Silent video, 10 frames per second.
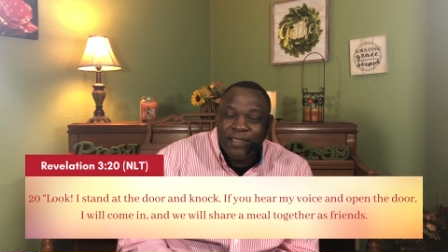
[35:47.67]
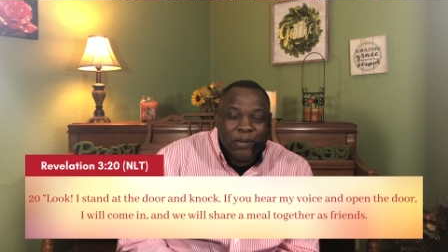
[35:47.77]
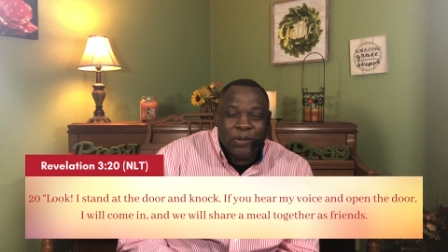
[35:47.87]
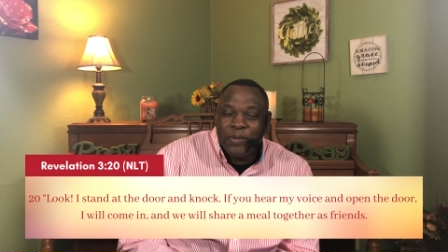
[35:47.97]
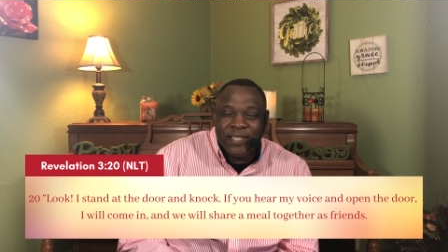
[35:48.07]

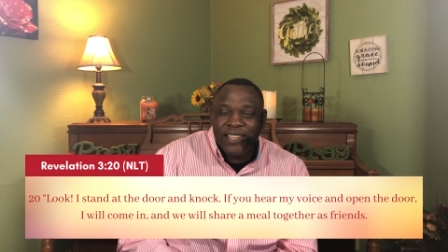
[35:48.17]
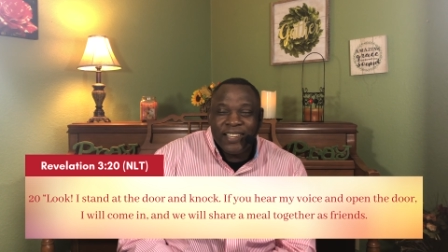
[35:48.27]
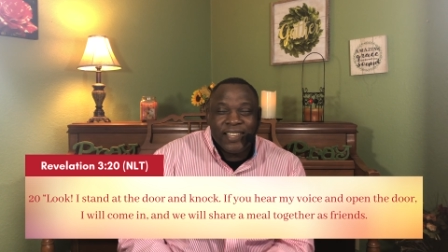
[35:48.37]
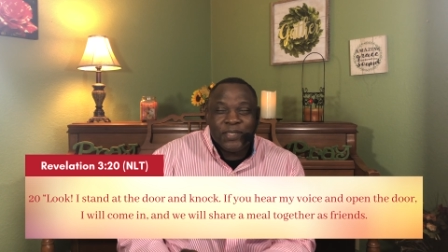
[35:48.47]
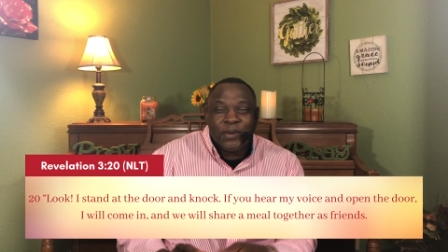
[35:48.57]
Oh, we
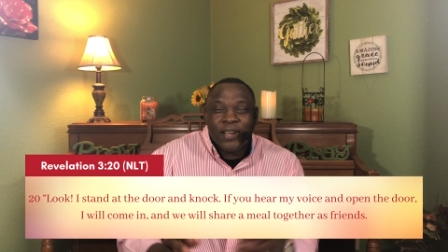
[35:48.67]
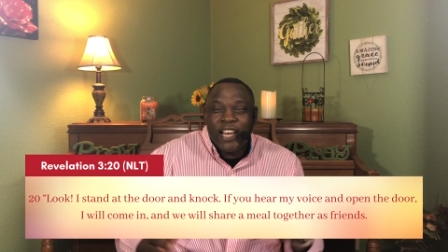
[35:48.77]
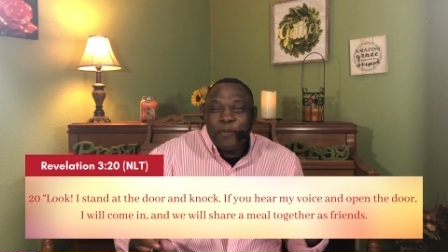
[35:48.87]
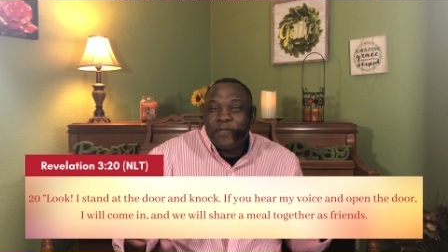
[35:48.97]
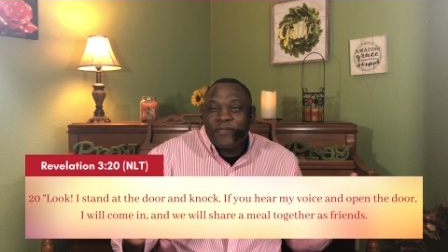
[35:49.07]
sing that song,
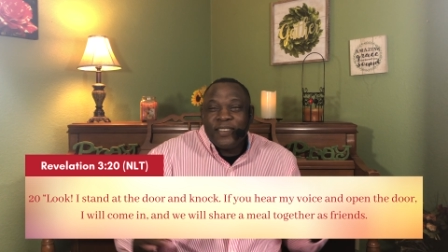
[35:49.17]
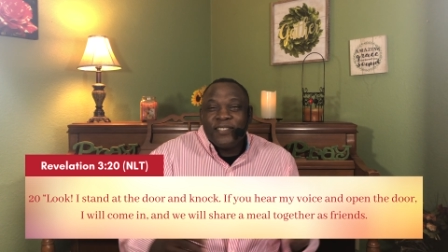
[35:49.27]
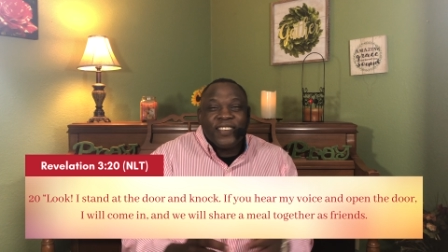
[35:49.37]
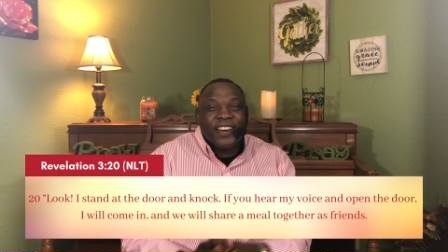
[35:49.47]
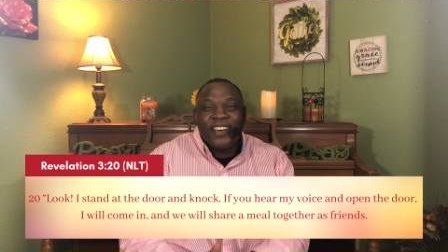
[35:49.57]
I'm a friend
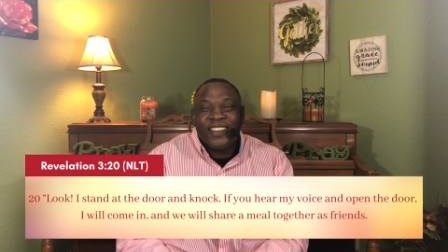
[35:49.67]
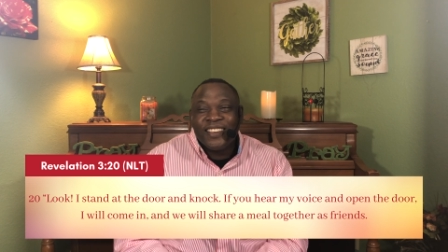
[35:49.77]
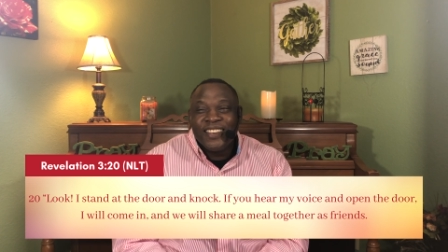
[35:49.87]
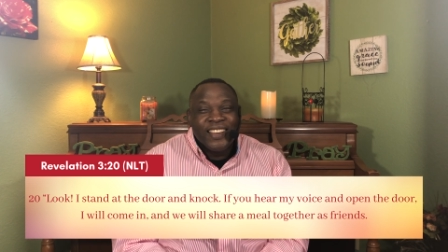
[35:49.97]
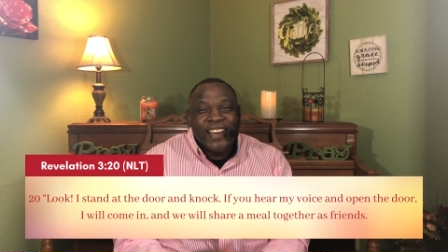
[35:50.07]
of God.
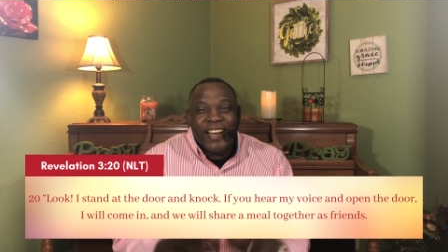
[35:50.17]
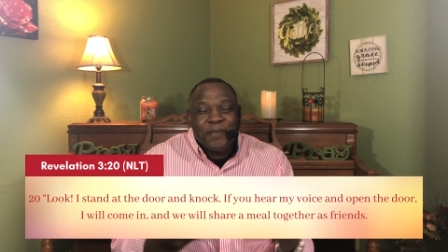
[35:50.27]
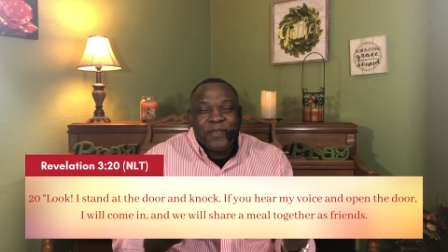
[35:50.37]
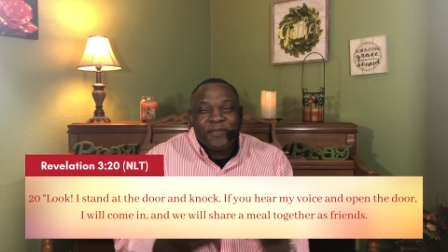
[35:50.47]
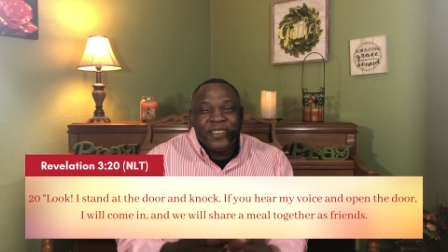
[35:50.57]

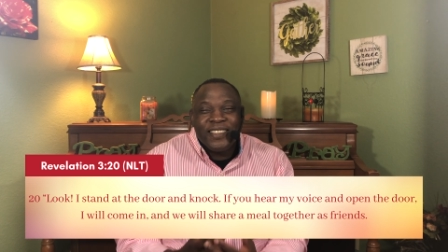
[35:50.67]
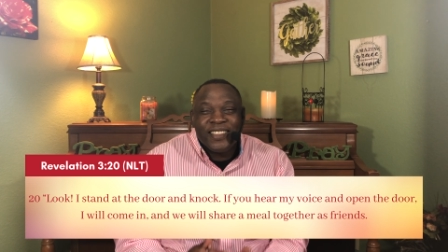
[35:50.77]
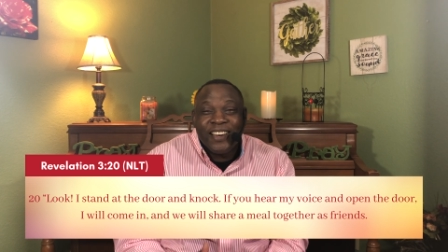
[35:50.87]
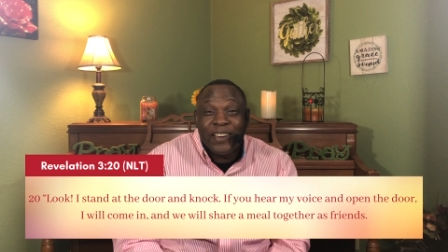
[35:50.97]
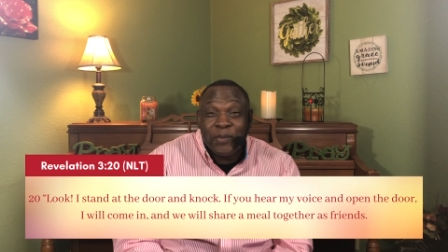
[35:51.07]
I'm a friend
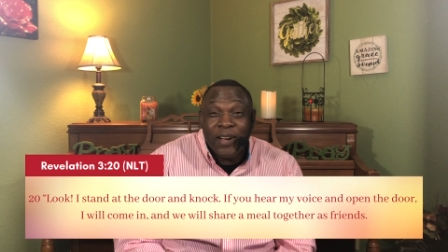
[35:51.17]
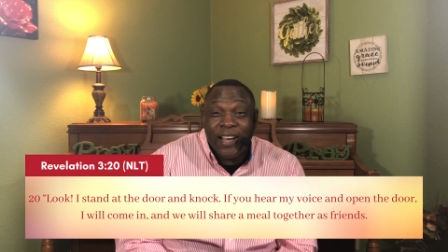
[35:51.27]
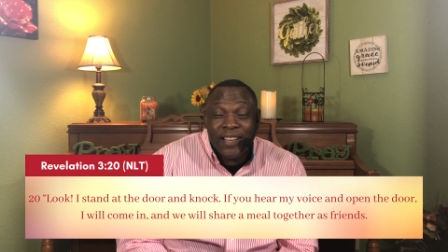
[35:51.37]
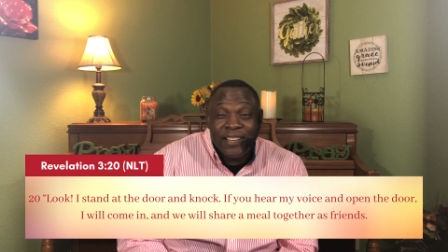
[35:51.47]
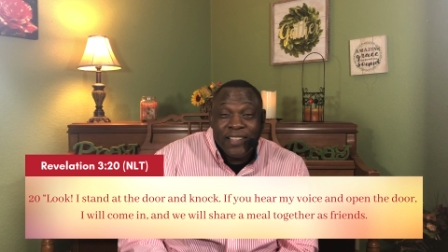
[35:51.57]
of God.
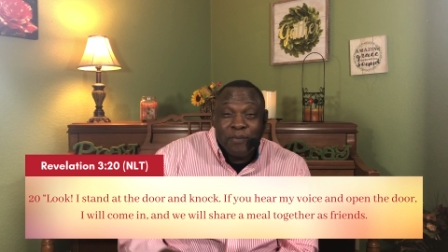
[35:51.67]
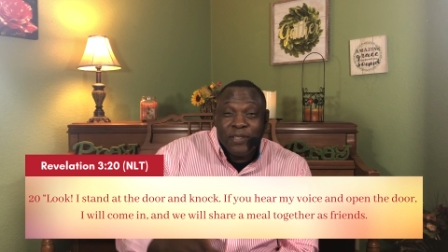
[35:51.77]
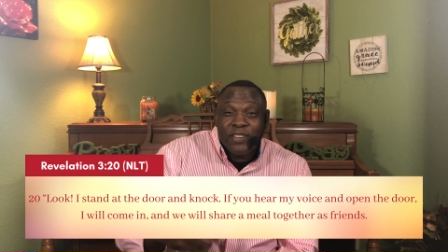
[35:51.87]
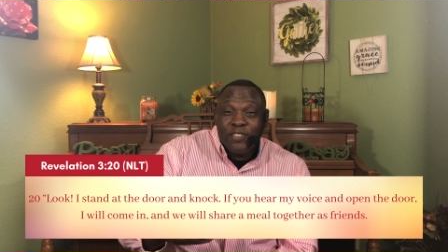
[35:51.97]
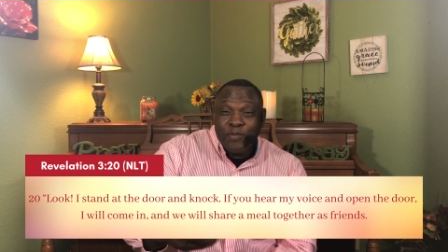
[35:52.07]
Why?
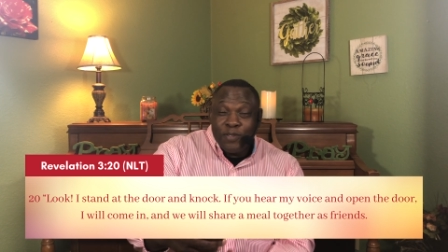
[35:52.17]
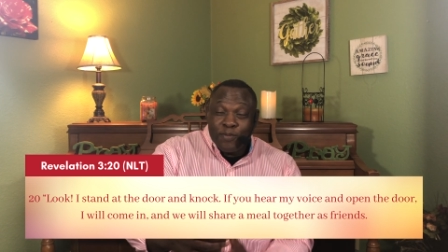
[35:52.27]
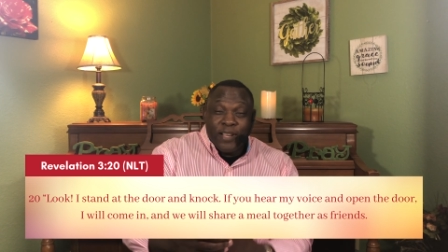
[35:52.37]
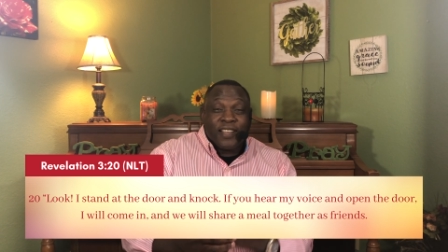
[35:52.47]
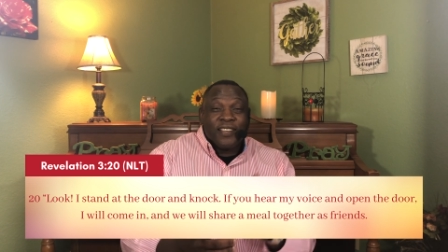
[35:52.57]
Because we
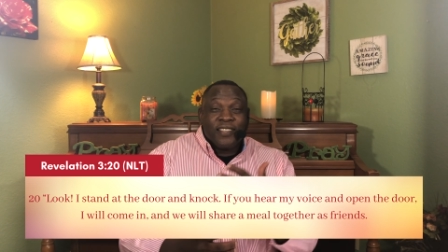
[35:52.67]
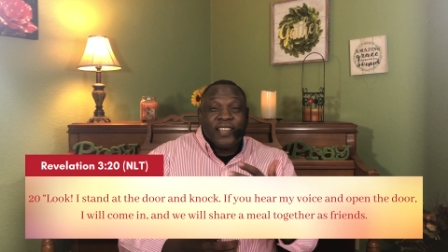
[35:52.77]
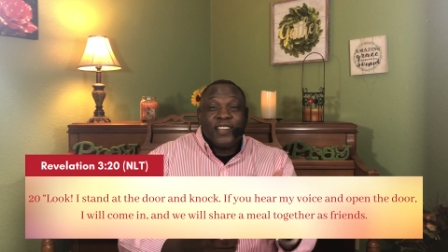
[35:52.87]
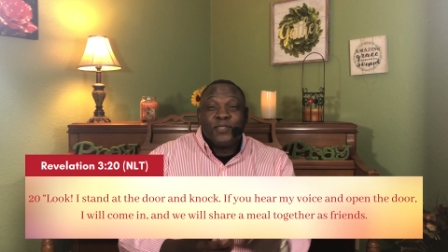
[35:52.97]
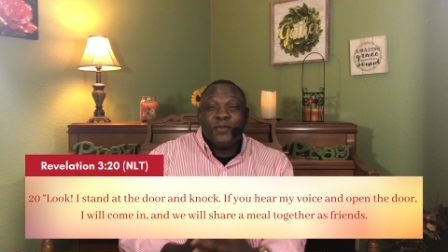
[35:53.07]

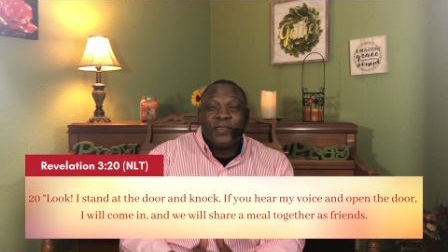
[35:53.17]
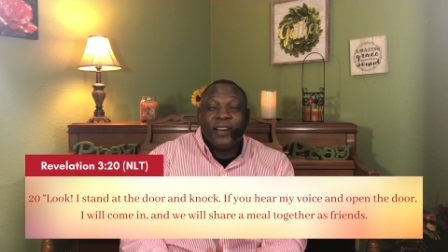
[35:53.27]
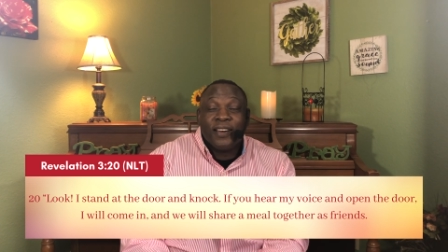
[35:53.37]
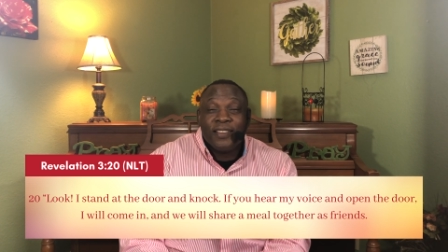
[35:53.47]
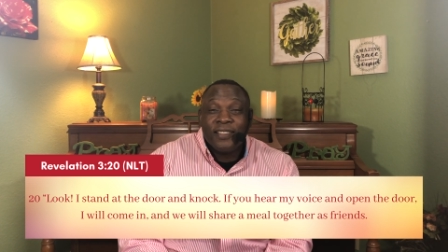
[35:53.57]
recognize who
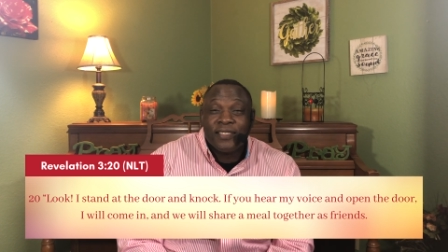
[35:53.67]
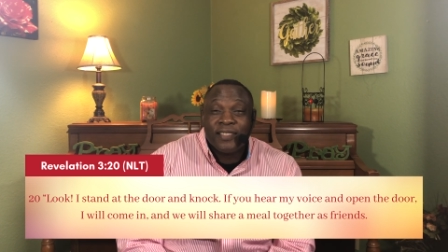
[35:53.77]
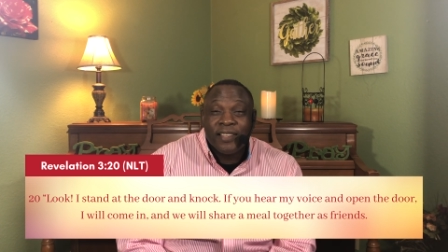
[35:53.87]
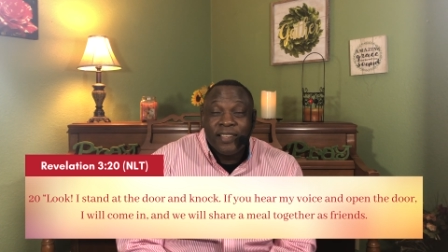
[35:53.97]
God is